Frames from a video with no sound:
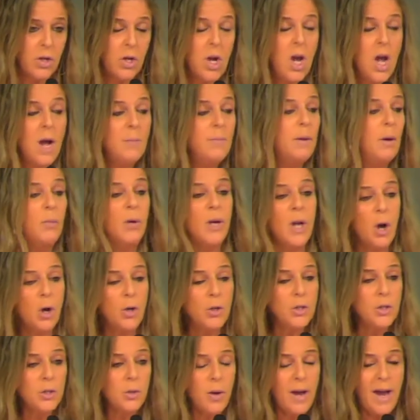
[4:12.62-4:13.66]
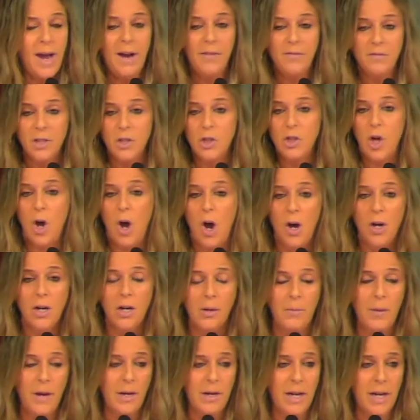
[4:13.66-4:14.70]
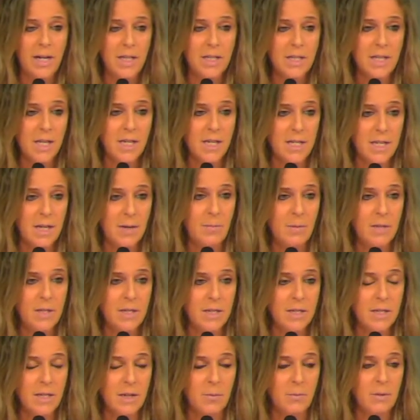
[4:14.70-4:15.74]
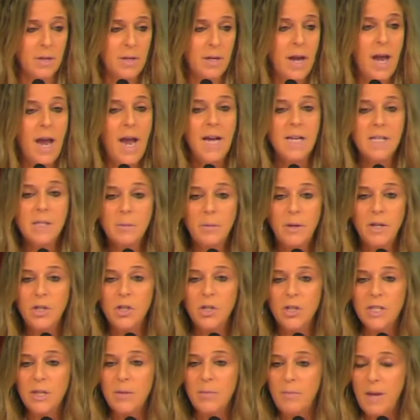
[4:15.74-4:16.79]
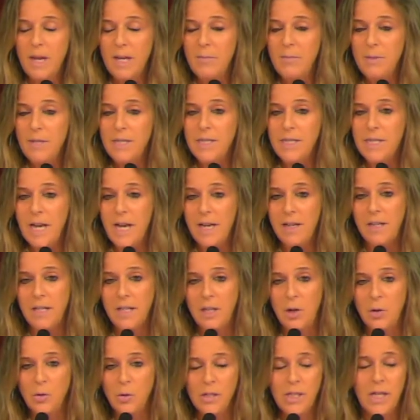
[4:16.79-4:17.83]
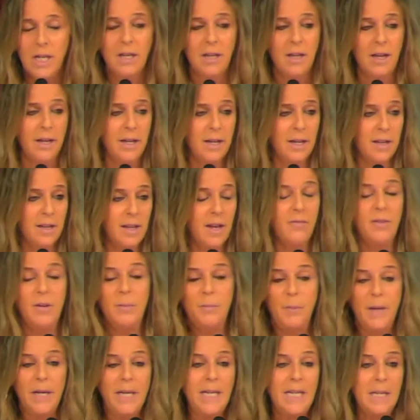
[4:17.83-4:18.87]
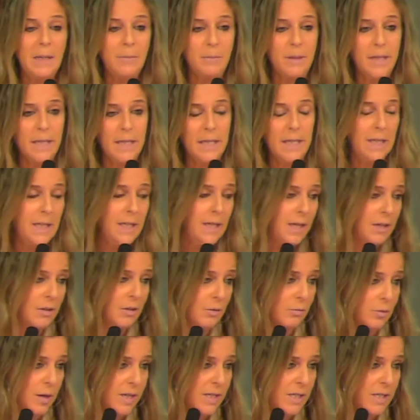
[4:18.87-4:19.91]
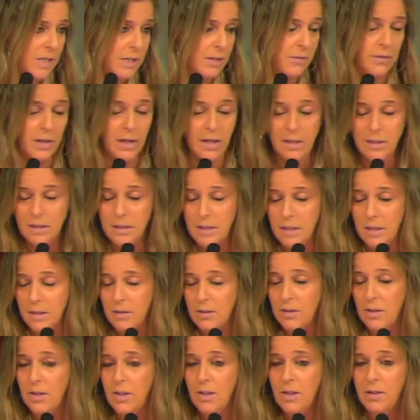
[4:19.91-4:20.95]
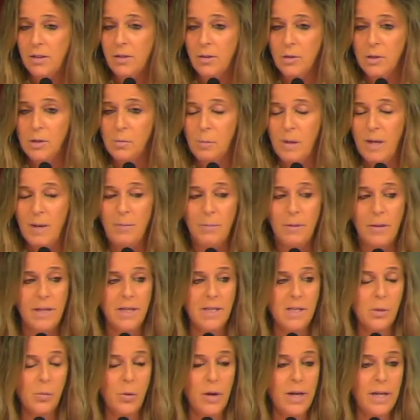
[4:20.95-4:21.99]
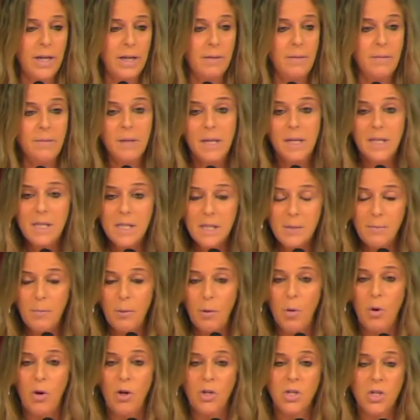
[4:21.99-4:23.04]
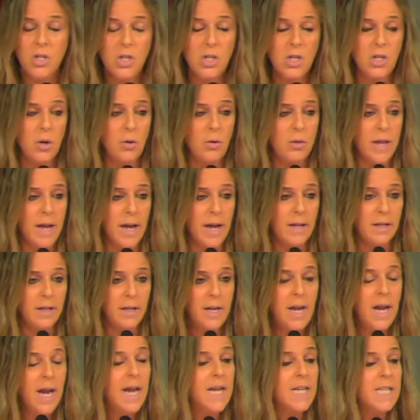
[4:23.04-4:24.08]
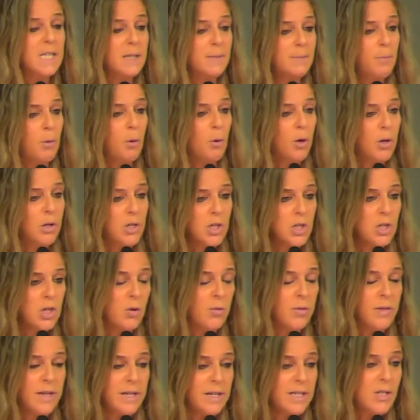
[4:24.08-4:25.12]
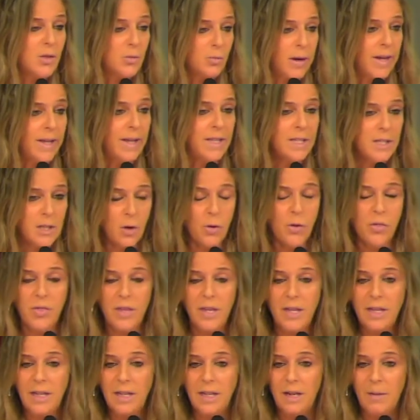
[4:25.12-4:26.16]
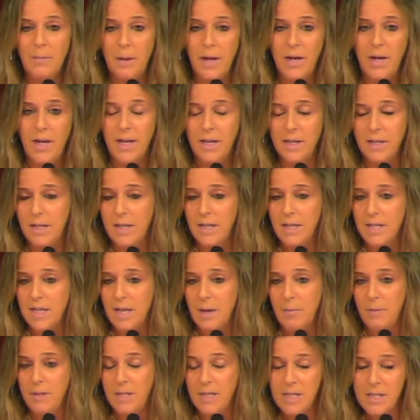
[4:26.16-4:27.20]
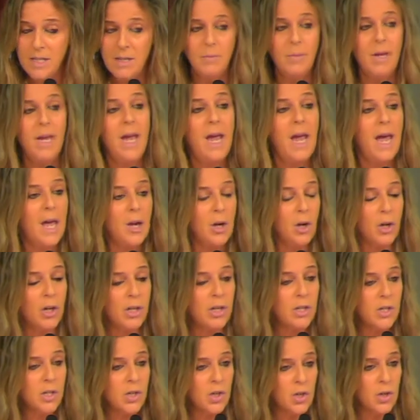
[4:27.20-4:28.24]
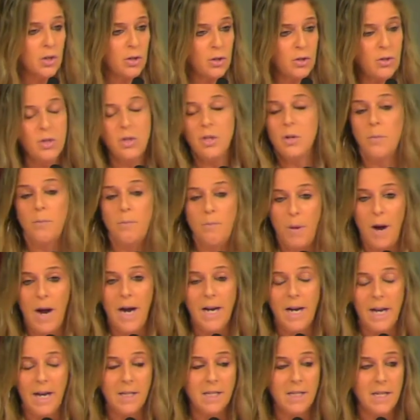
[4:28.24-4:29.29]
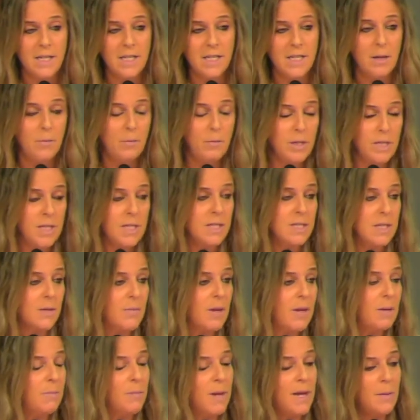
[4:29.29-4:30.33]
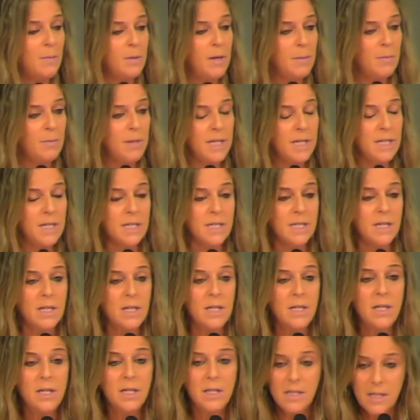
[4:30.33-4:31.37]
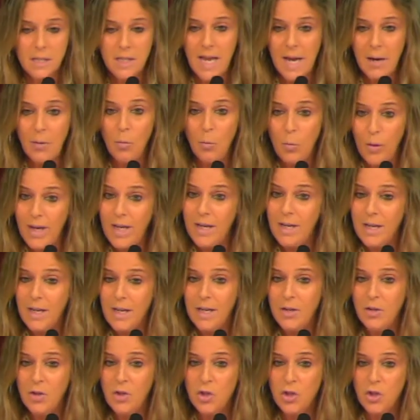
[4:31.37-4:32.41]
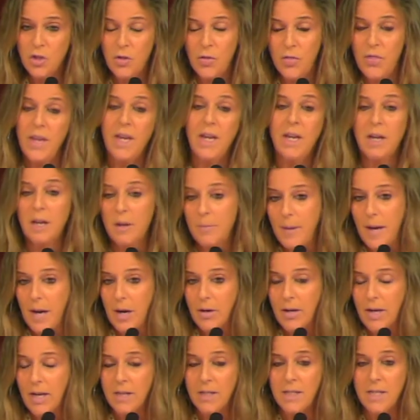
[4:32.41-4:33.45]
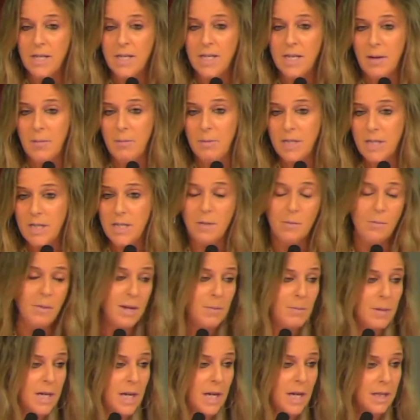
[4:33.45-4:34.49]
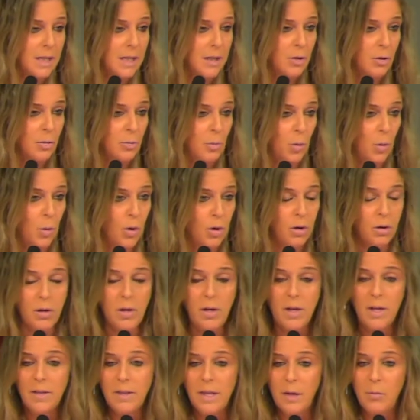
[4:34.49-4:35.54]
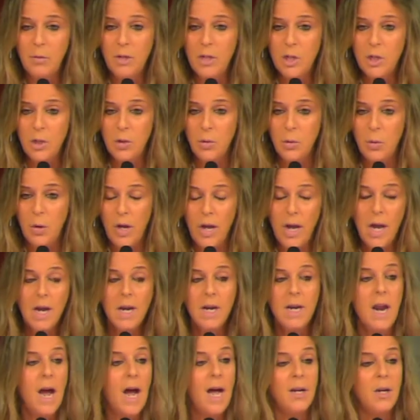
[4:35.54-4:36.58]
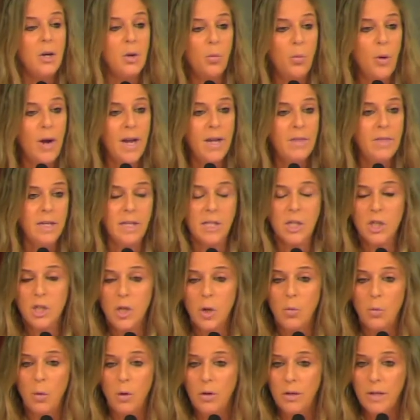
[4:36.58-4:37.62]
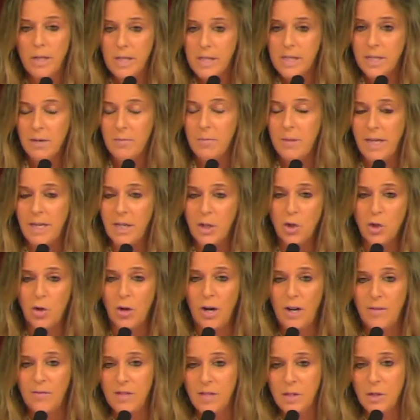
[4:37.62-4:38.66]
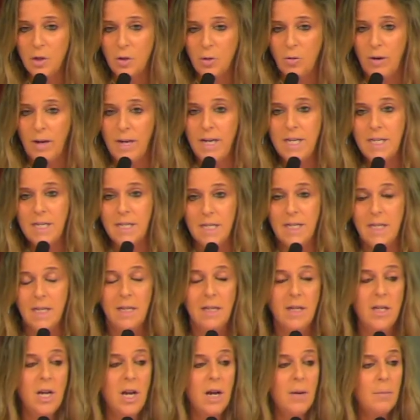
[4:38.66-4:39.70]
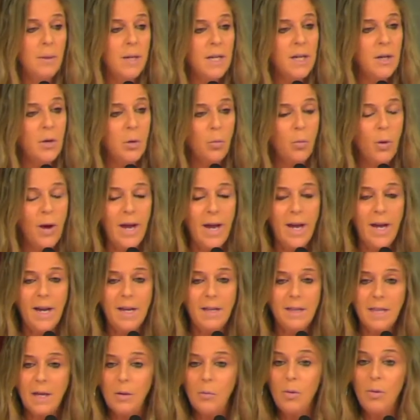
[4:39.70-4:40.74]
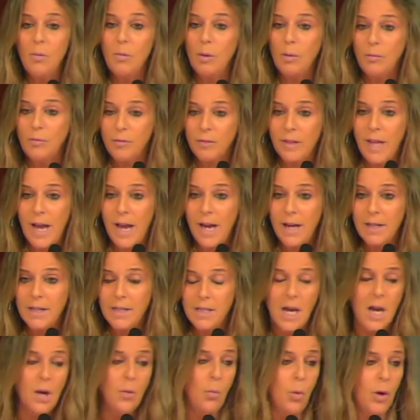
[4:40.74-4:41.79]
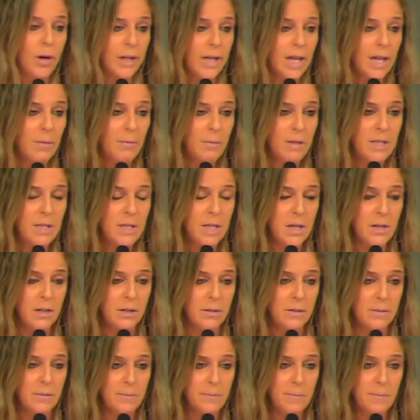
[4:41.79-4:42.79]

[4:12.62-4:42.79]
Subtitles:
But we also have to talk about anti-Semitism. As much as it made me sad that Yossi Klein Halevi pitied me and the rest of us and those people at his wedding, it's important to know that. It's important to know that Israelis are thinking about anti-Semitism and are concerned by anti-Semitism, and maybe it means that we need to think about anti-Semitism maybe a little more than we do, not in a way that's so worrisome that it drives us crazy, but in a way that we reflect on what can be done.